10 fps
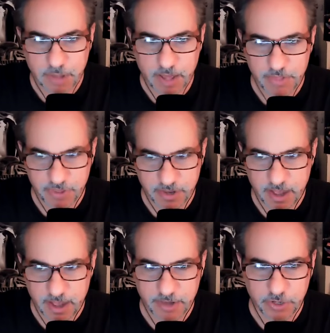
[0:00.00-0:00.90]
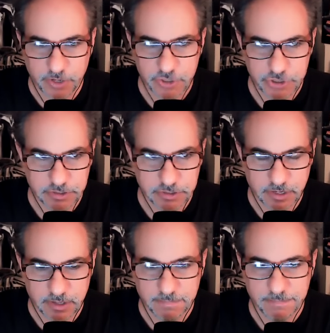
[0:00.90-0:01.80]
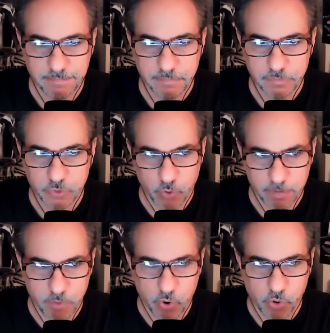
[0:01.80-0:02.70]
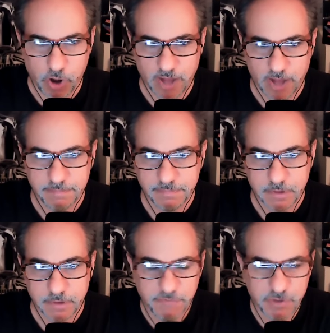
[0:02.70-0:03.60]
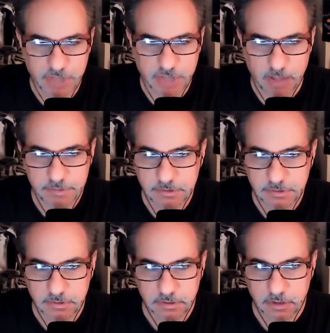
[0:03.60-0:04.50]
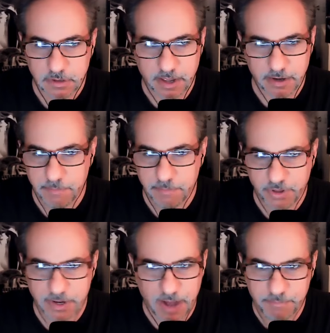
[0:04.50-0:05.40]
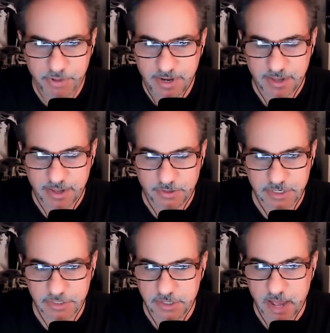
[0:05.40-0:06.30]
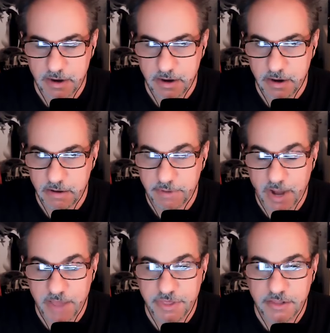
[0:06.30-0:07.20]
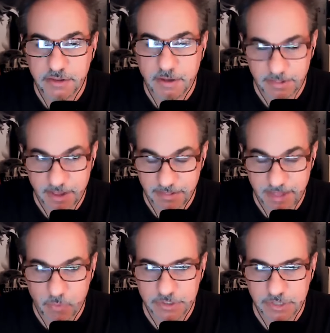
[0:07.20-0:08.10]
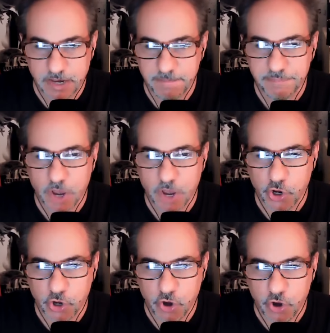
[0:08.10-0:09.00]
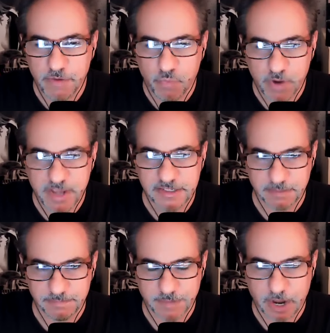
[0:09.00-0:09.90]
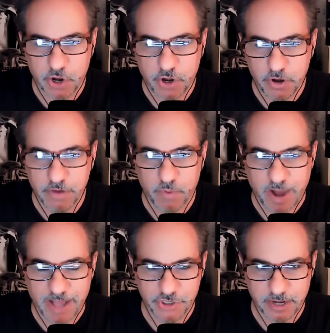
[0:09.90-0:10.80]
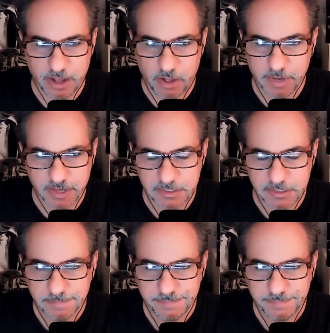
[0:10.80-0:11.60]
I think I unleashed the word moron a few times. And I'm pleading guilty to that. But I think that was a good reason, a good rationale, because